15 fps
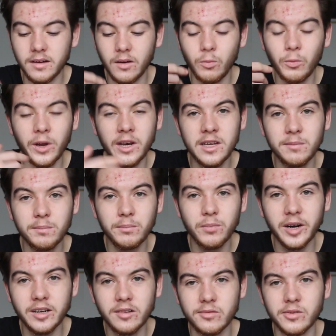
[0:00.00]
When he
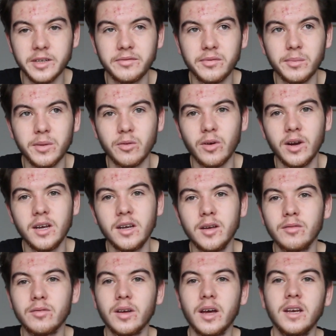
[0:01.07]
breaks free from the
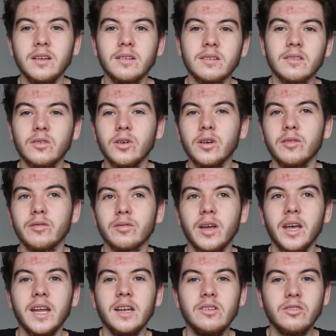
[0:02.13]
grave and he's sort of
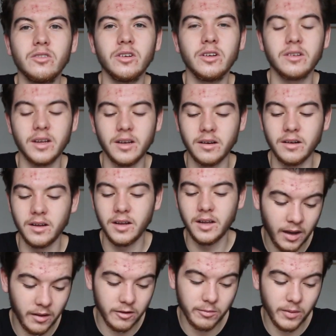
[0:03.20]
injured and
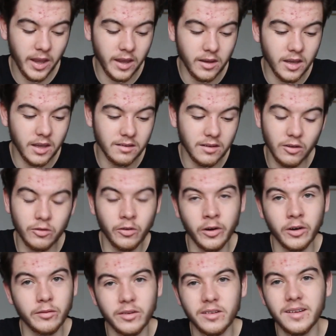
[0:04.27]
he's not strong
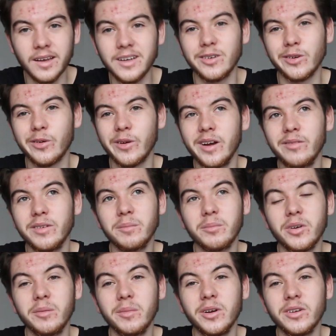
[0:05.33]
enough to take on Craven,
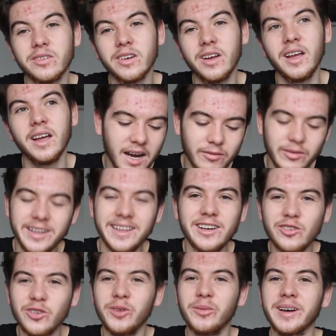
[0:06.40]
pretty much. I really
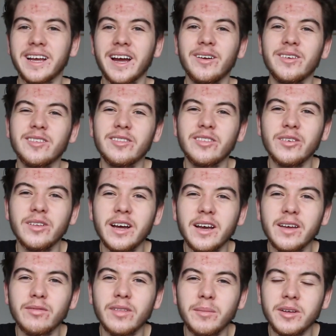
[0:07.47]
enjoy when characters do
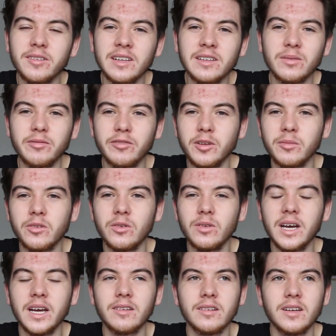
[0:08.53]
that, if that makes sense, when films do
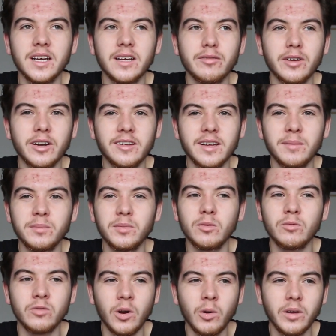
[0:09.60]
that. So like, for
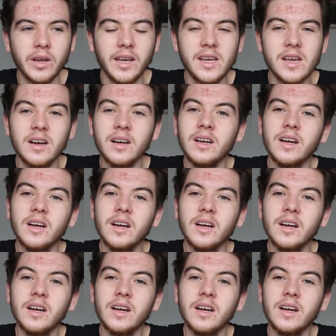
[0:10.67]
example, Rocky,